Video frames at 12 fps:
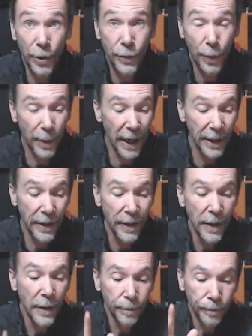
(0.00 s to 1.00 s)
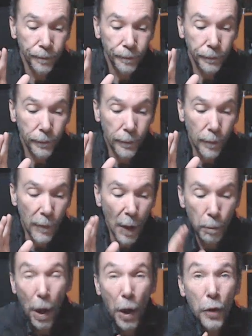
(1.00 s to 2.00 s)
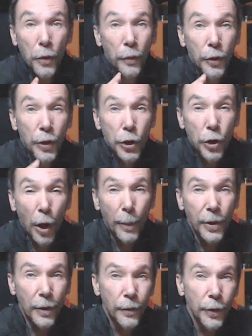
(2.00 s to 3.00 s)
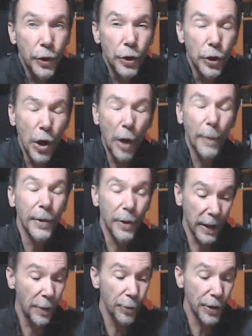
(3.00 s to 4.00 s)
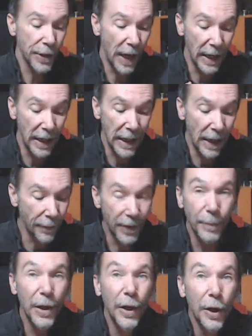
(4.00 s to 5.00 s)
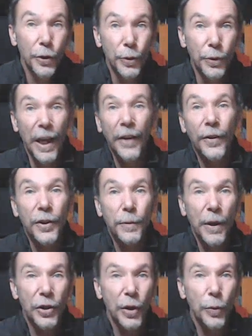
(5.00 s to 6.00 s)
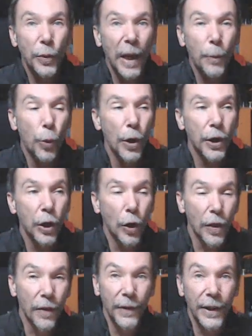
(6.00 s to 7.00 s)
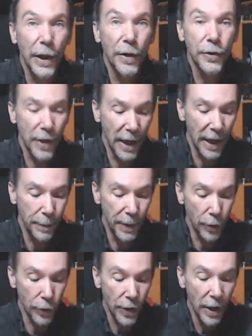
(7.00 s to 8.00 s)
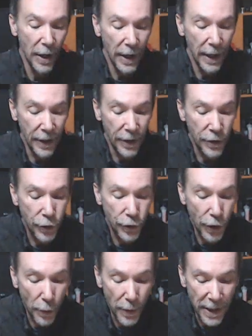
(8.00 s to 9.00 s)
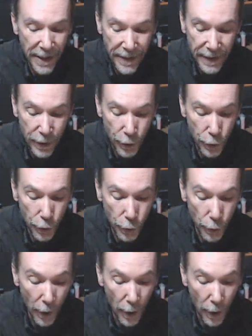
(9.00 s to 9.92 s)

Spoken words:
from Canon. Both phenomenal cameras. I love them to death, especially when I'm working on the video side, because it is so easy to